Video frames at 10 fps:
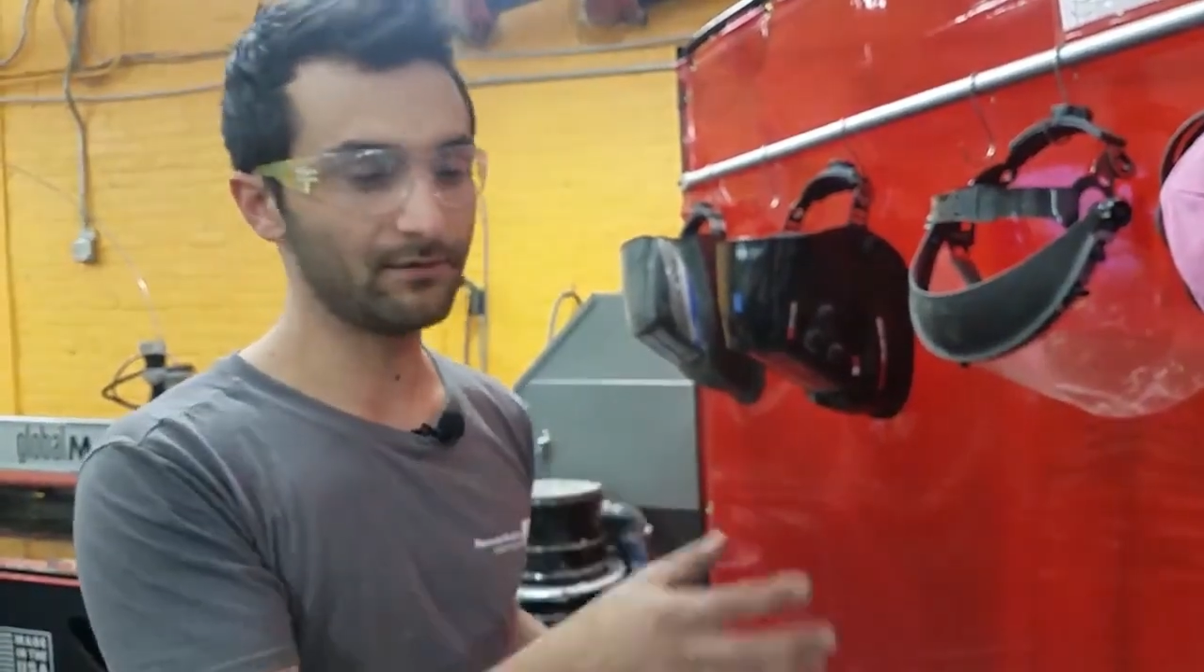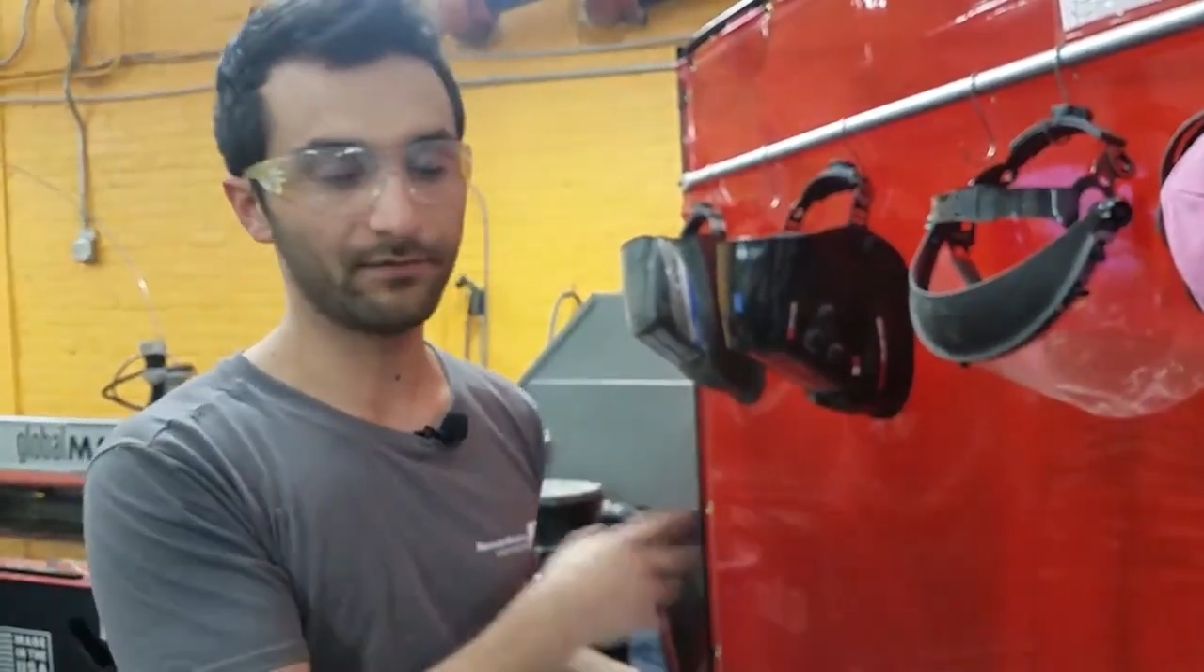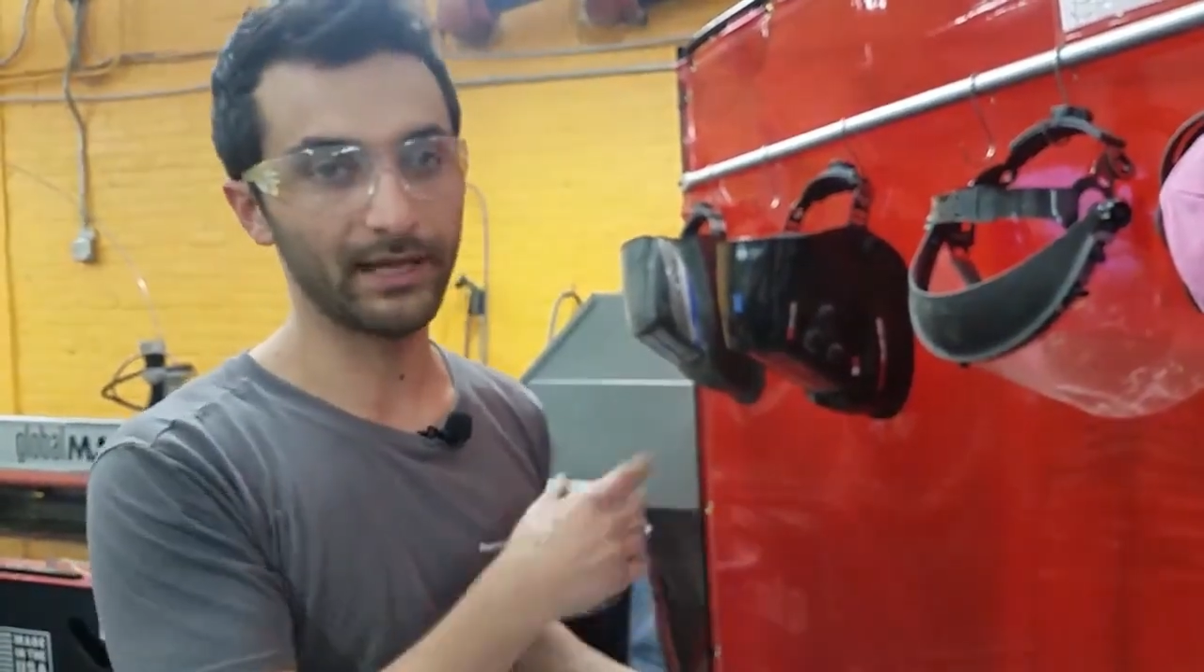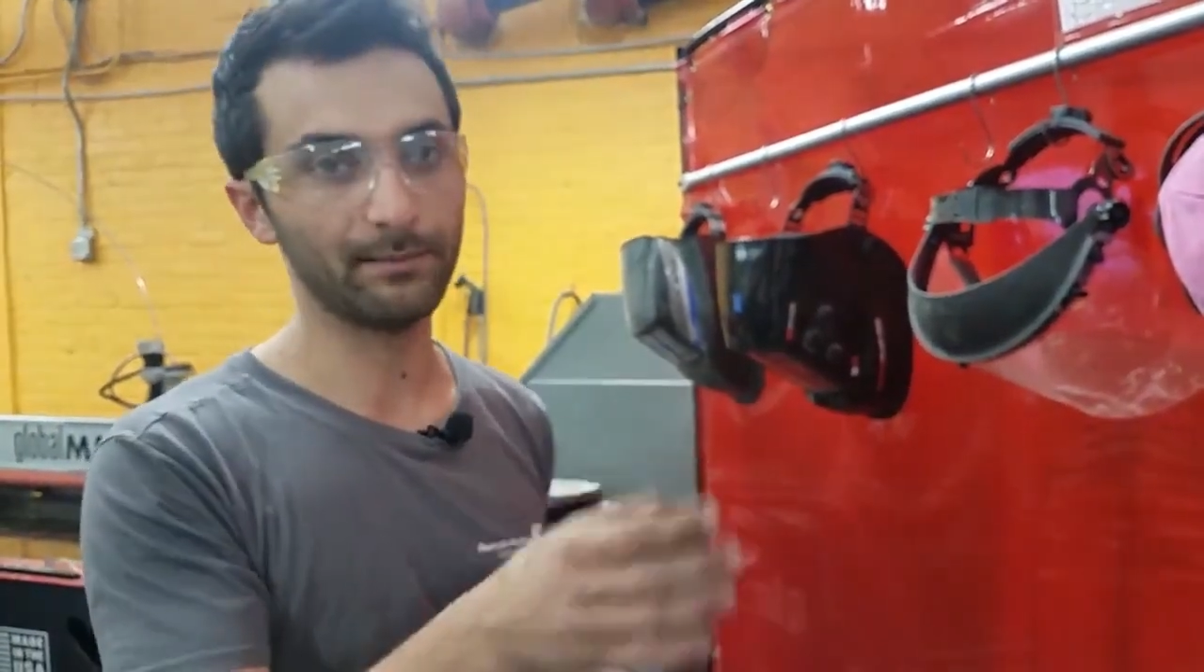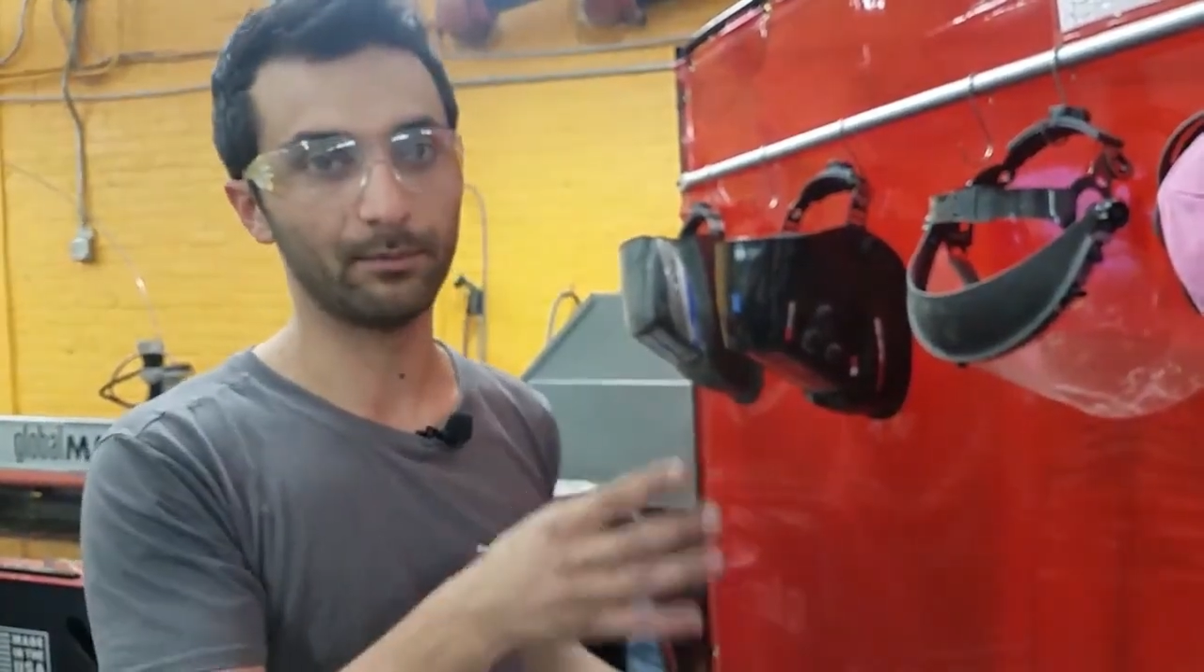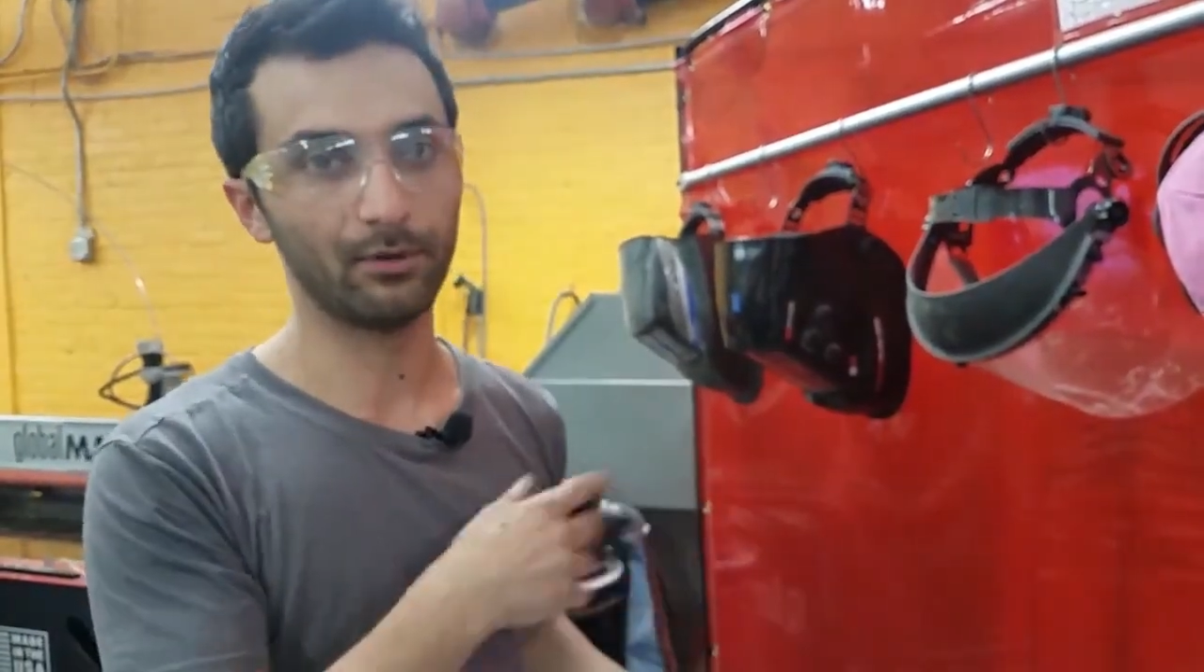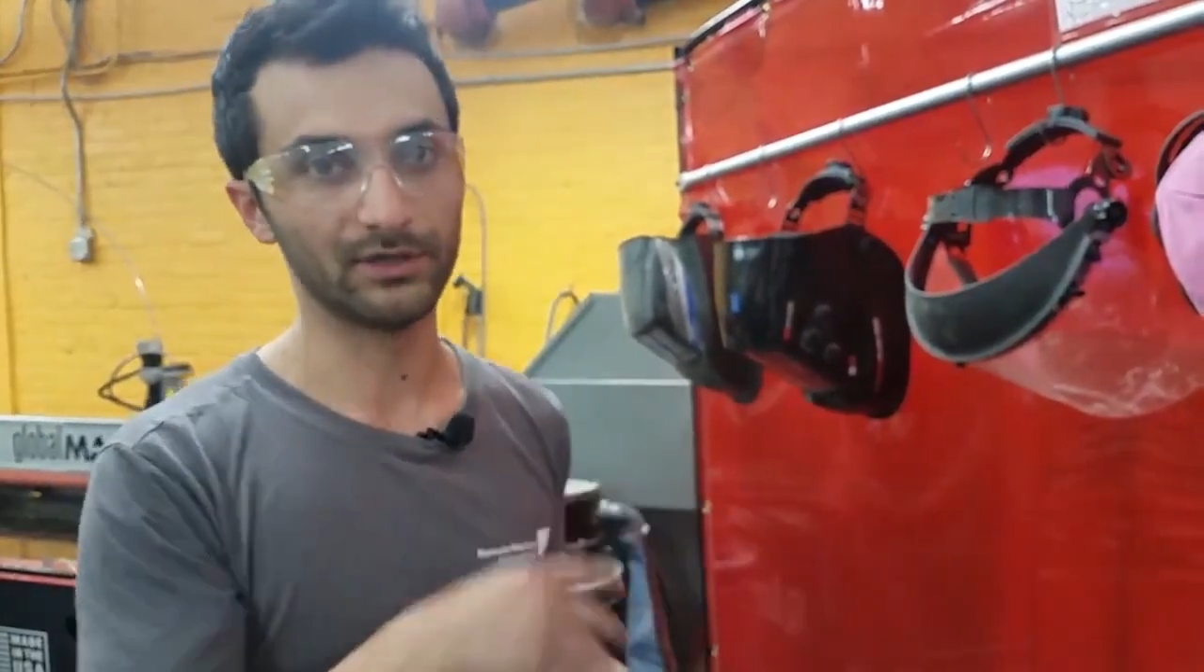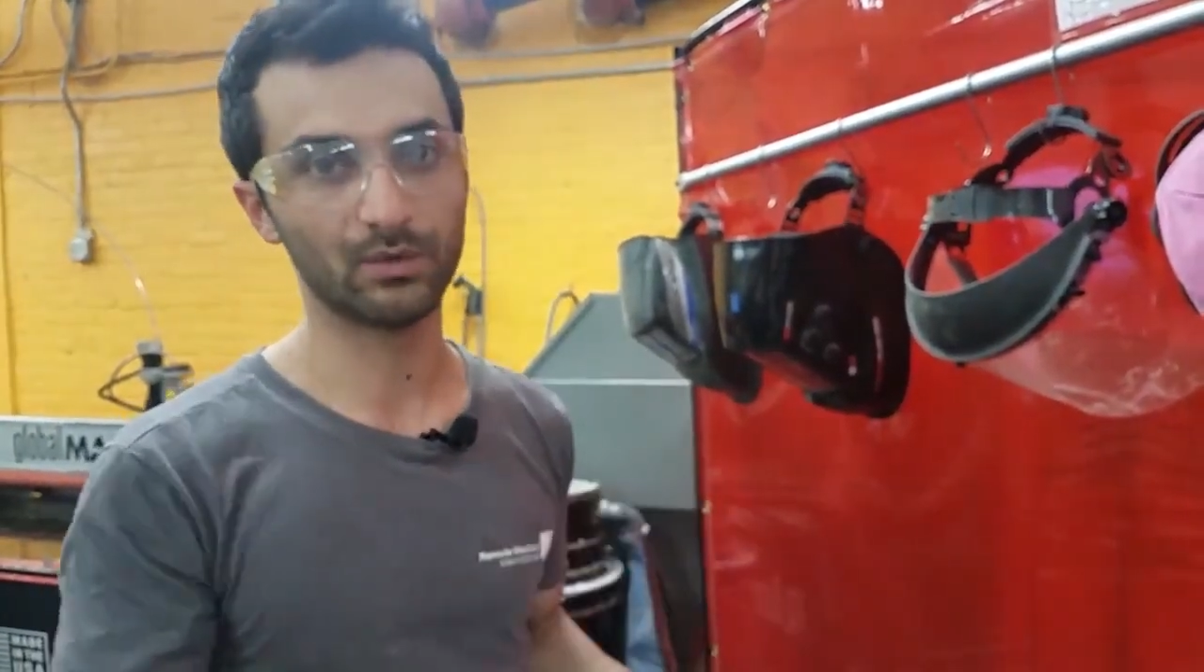flammable